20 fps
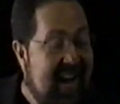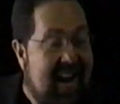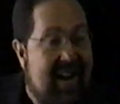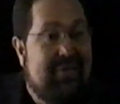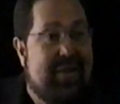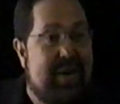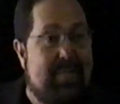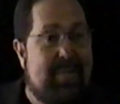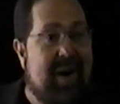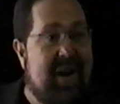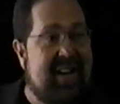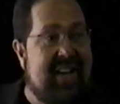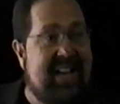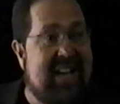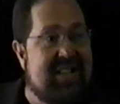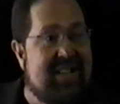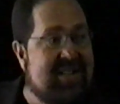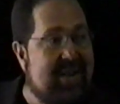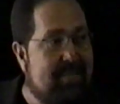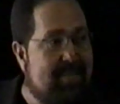
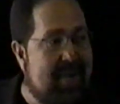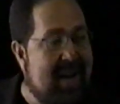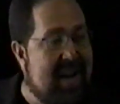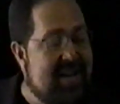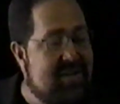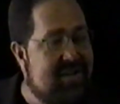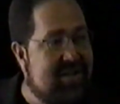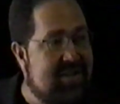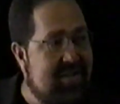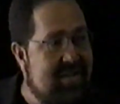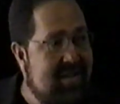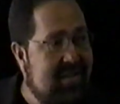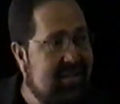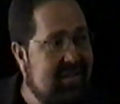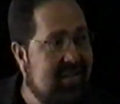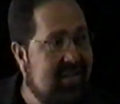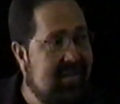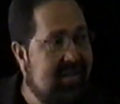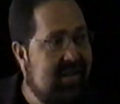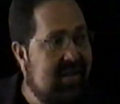Everybody gets a pension,
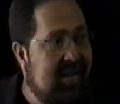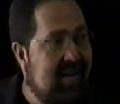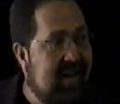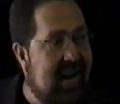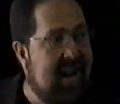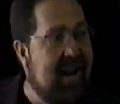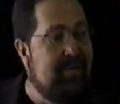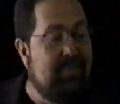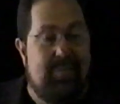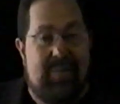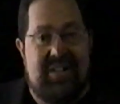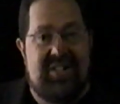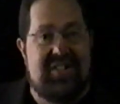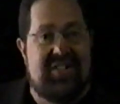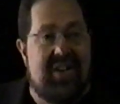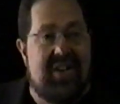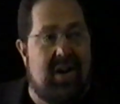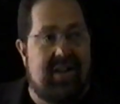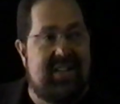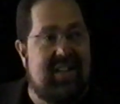and we
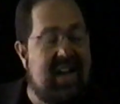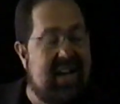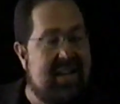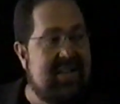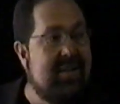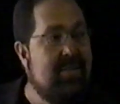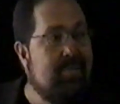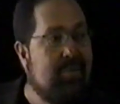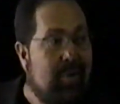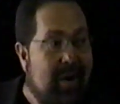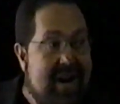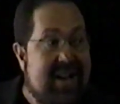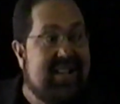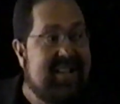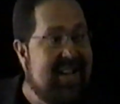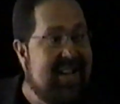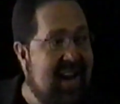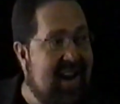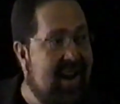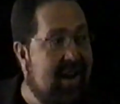start getting them
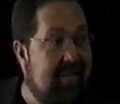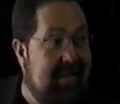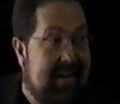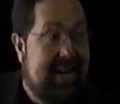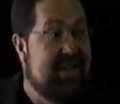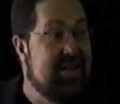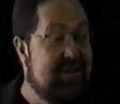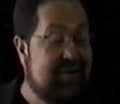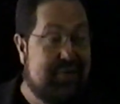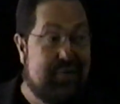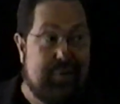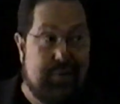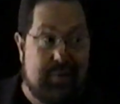right now, and it's